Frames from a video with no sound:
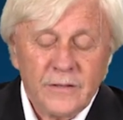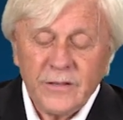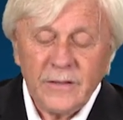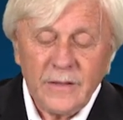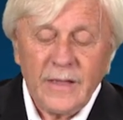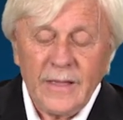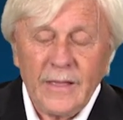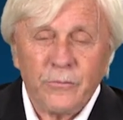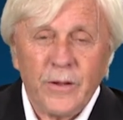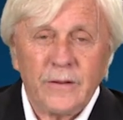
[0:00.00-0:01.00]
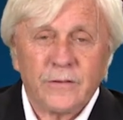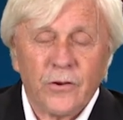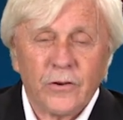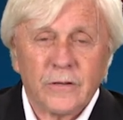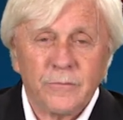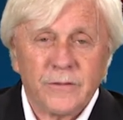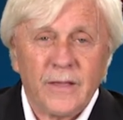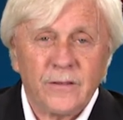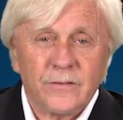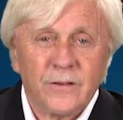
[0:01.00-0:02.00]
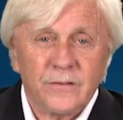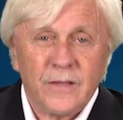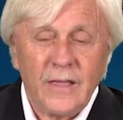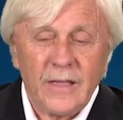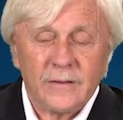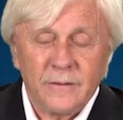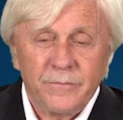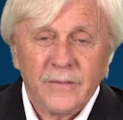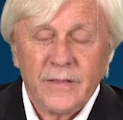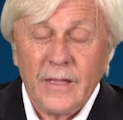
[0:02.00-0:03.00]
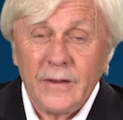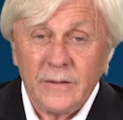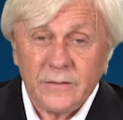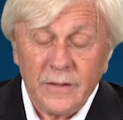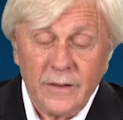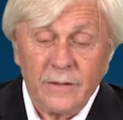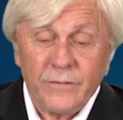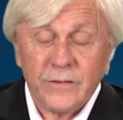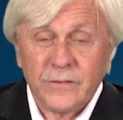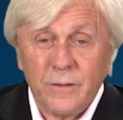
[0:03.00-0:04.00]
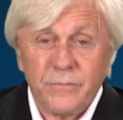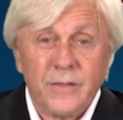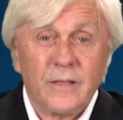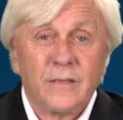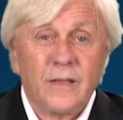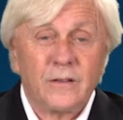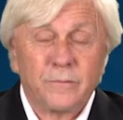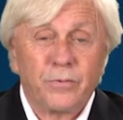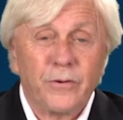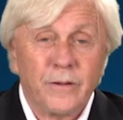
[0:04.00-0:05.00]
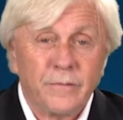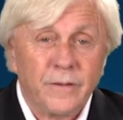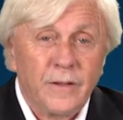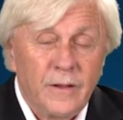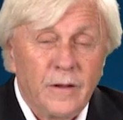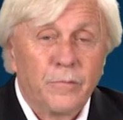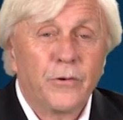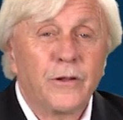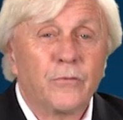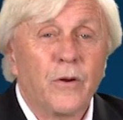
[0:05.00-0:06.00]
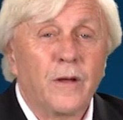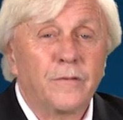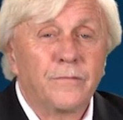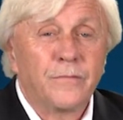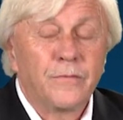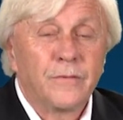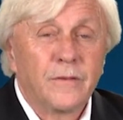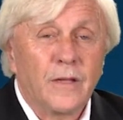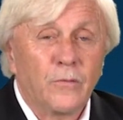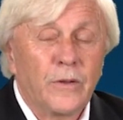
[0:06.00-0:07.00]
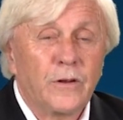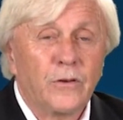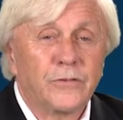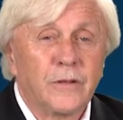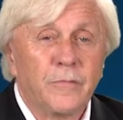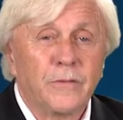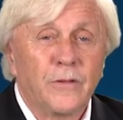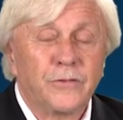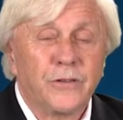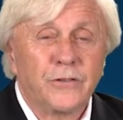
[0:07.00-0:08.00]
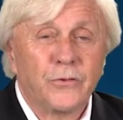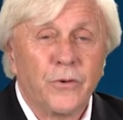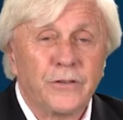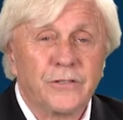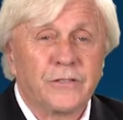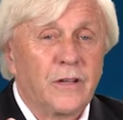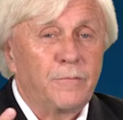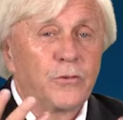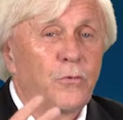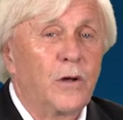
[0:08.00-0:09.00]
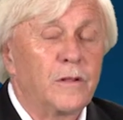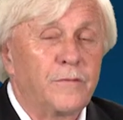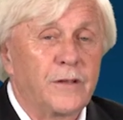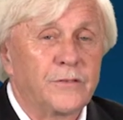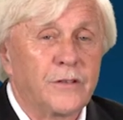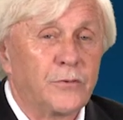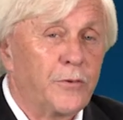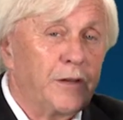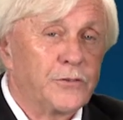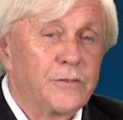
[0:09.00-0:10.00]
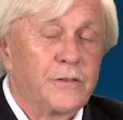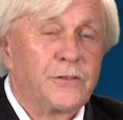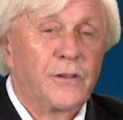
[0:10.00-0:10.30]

You see, when circumstances hit, and if it's something that is pretty rough, and we know some of those situations come to all of us, it rains on the